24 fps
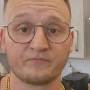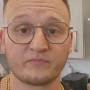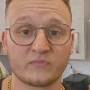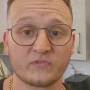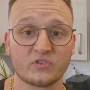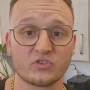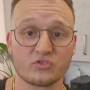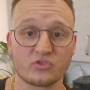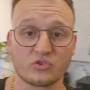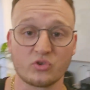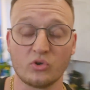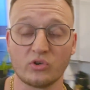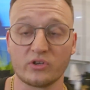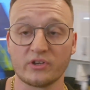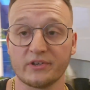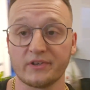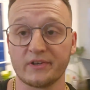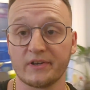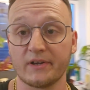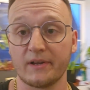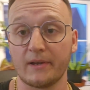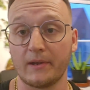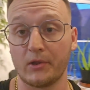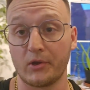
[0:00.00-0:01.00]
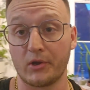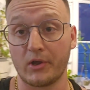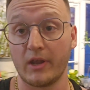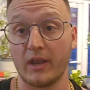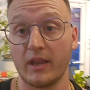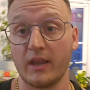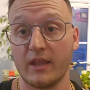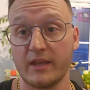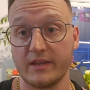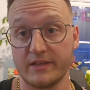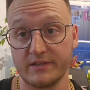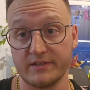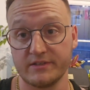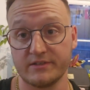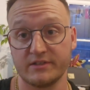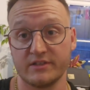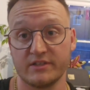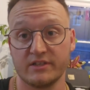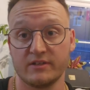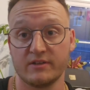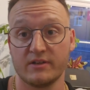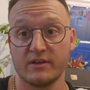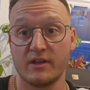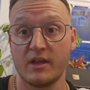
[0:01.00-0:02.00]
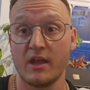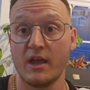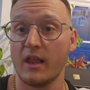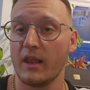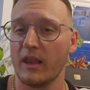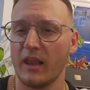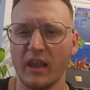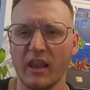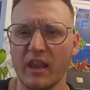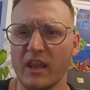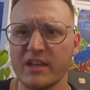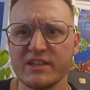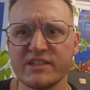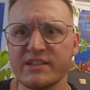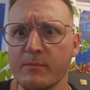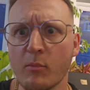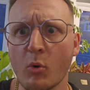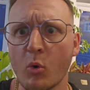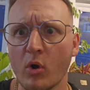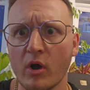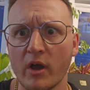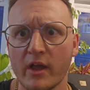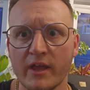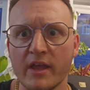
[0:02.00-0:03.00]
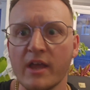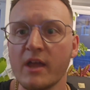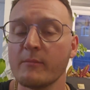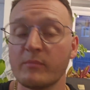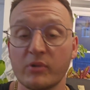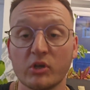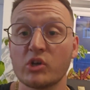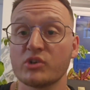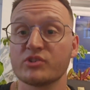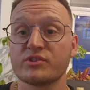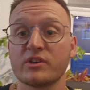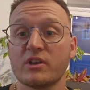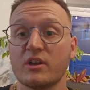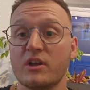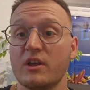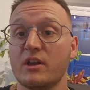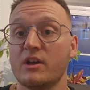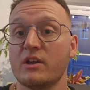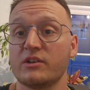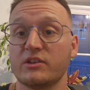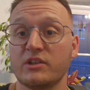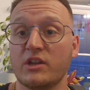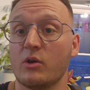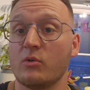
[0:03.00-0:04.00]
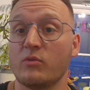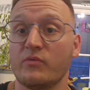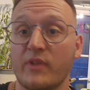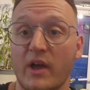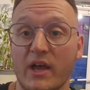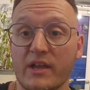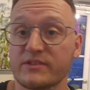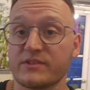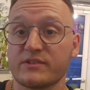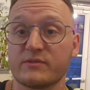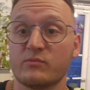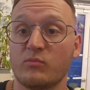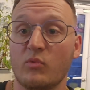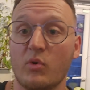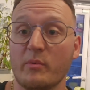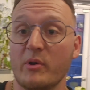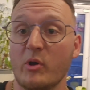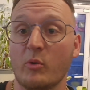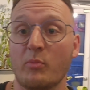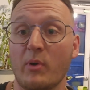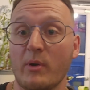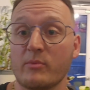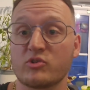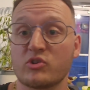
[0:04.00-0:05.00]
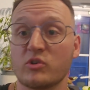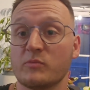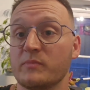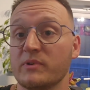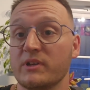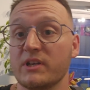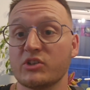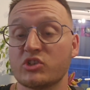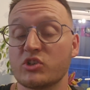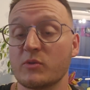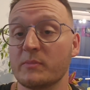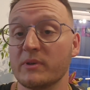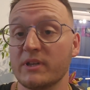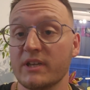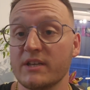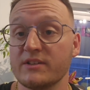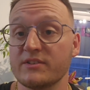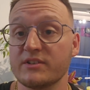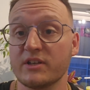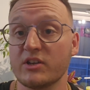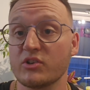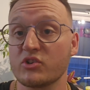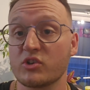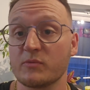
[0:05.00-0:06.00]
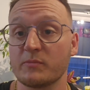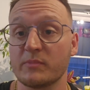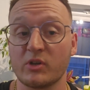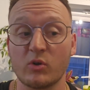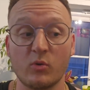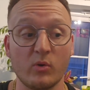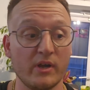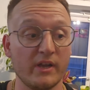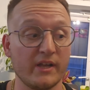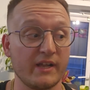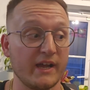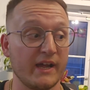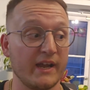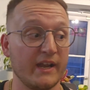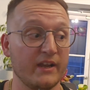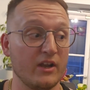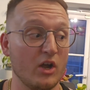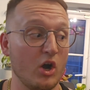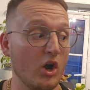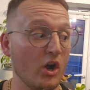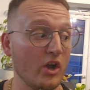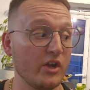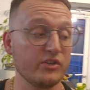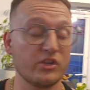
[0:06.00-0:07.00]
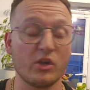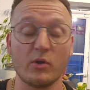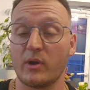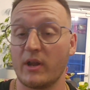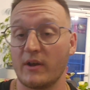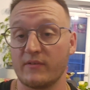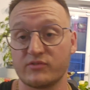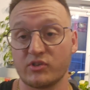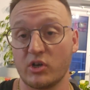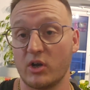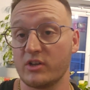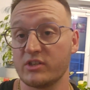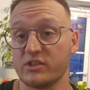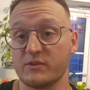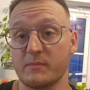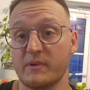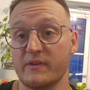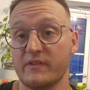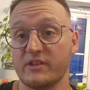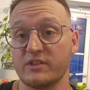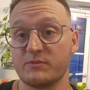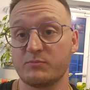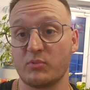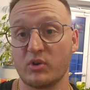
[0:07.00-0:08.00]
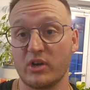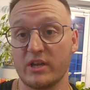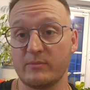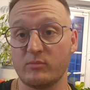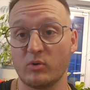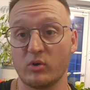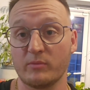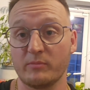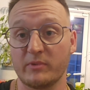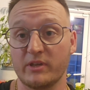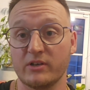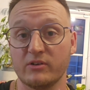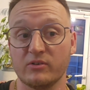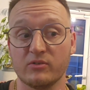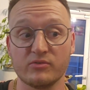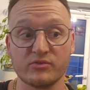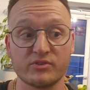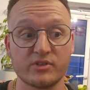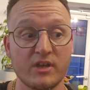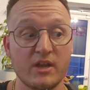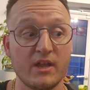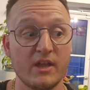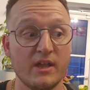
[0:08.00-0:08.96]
Just cooking like a lazy boy, because that's what meal prep should be. It should be easy and it should be quick, and I don't have time to make these pretty boy meals,